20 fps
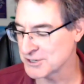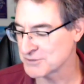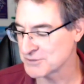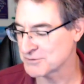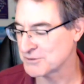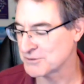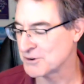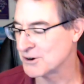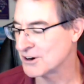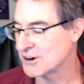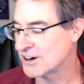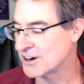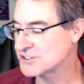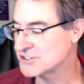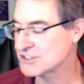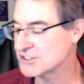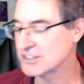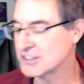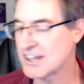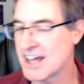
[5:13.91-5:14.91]
for on
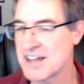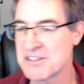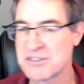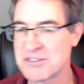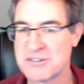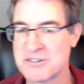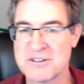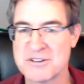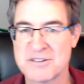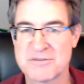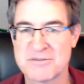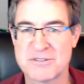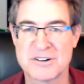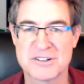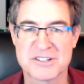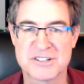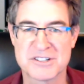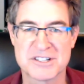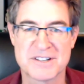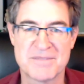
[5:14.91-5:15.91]
July
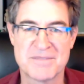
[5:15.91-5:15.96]
31st.